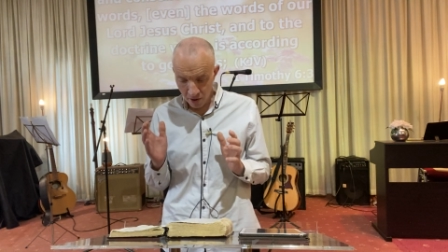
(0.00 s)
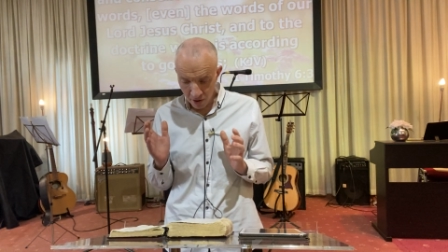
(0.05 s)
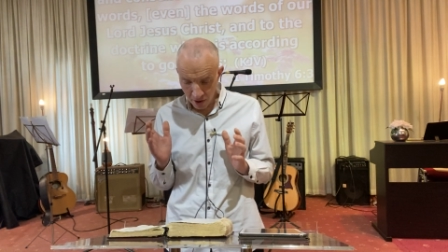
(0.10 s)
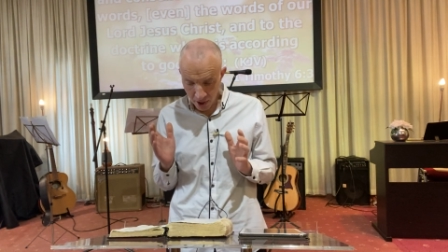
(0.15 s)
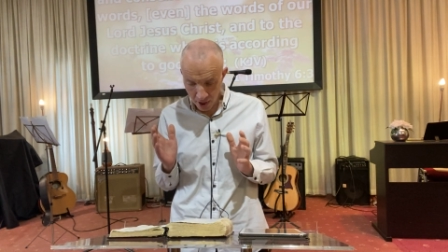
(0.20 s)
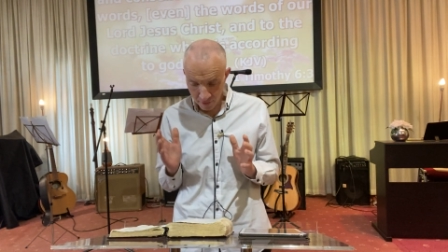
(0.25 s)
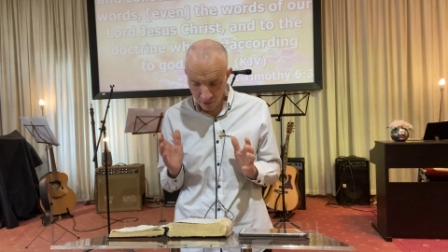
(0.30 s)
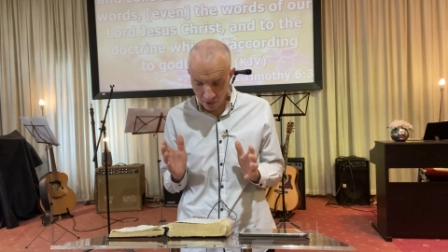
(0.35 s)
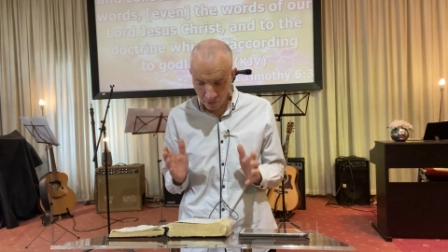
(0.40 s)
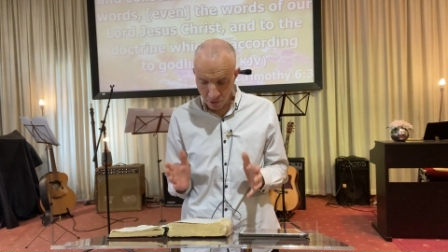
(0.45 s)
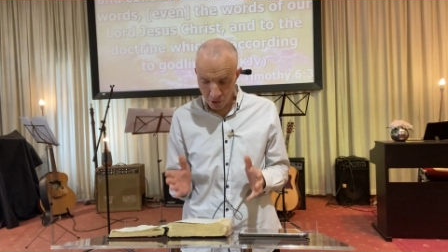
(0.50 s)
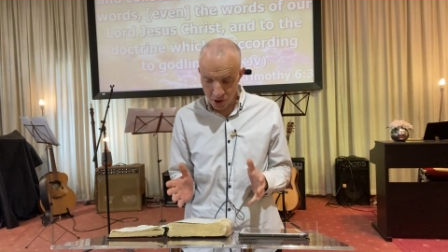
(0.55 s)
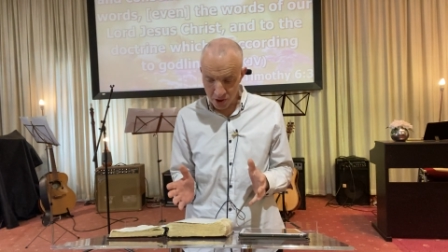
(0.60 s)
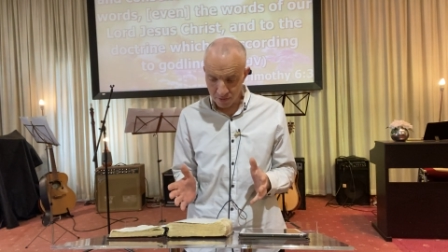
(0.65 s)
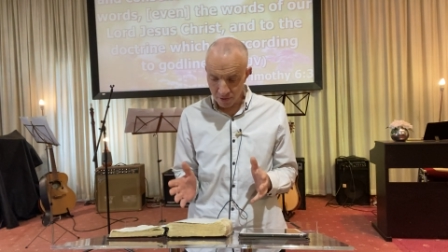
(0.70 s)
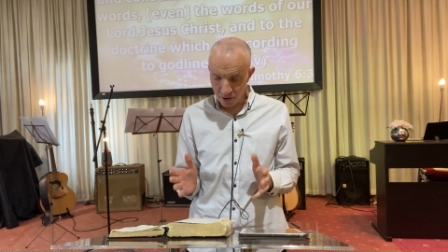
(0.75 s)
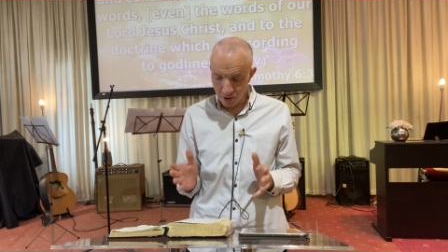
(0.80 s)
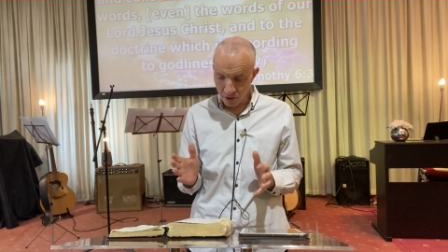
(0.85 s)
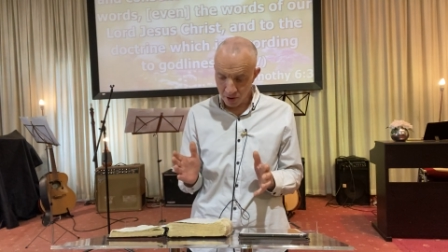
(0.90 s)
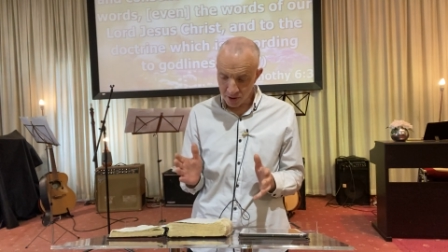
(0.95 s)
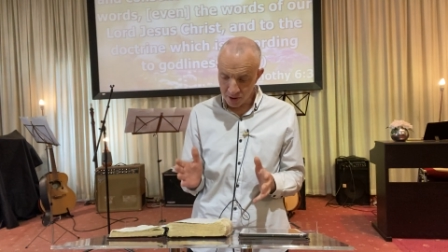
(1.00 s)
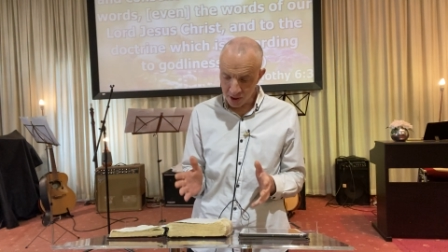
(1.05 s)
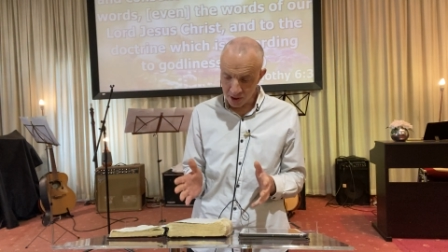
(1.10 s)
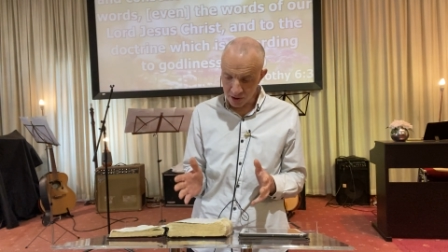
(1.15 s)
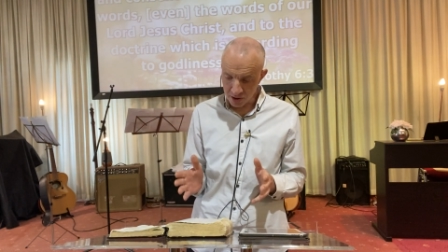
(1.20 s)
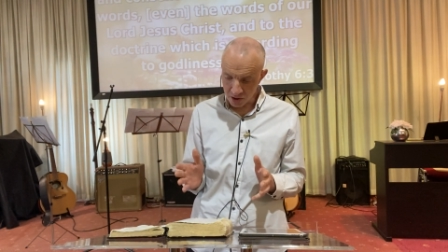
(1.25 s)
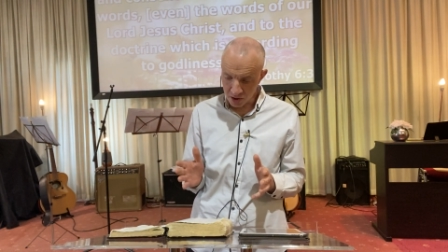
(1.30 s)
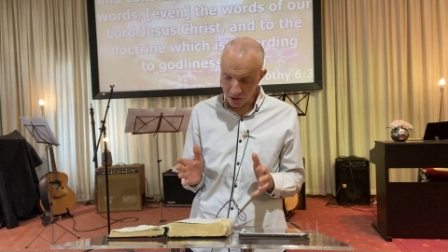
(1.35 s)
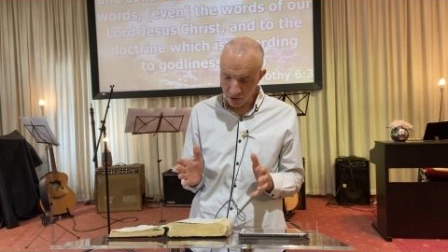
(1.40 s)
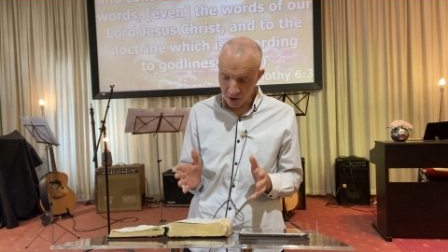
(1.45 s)
even the words of our Lord
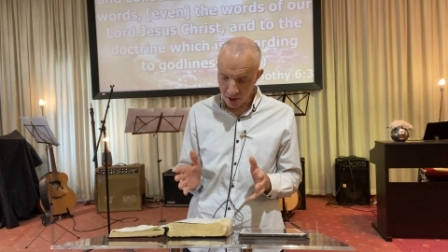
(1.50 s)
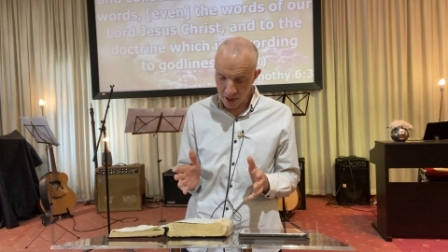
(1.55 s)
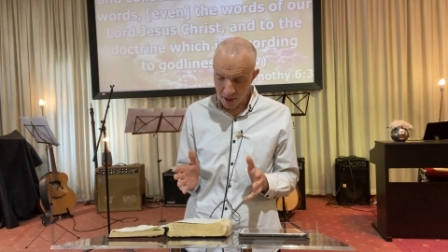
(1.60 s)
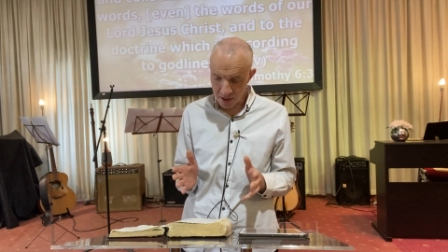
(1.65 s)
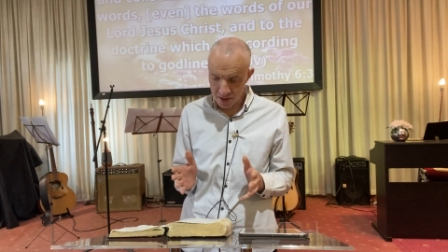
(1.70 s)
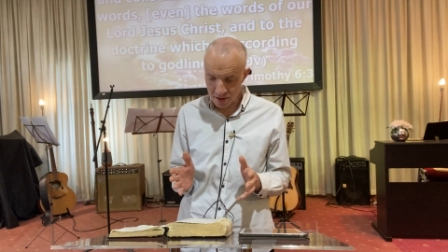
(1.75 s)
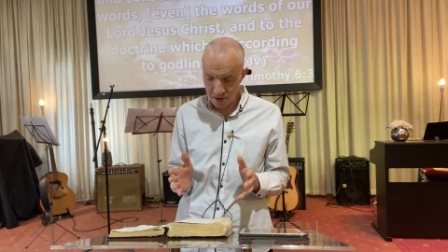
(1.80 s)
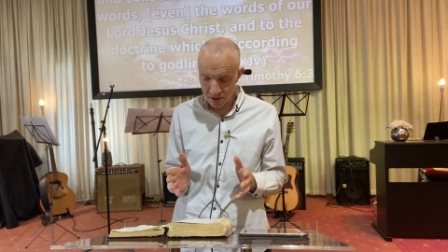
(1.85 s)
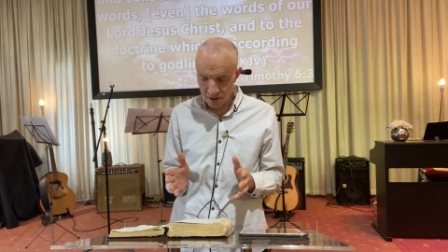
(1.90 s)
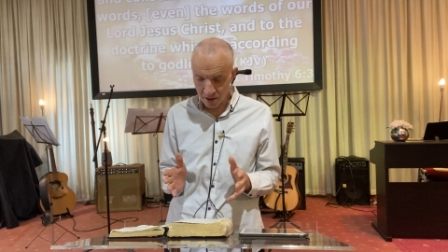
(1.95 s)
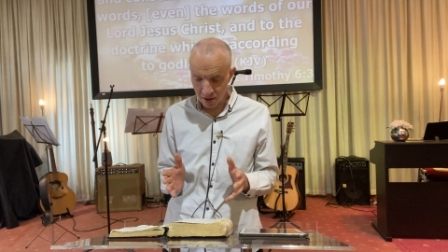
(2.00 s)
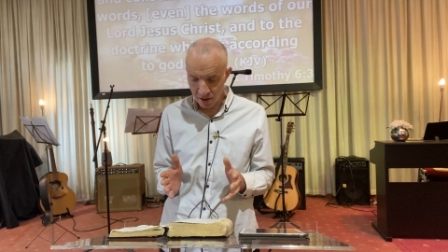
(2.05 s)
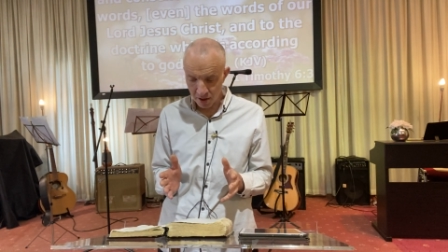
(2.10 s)
Jesus Christ,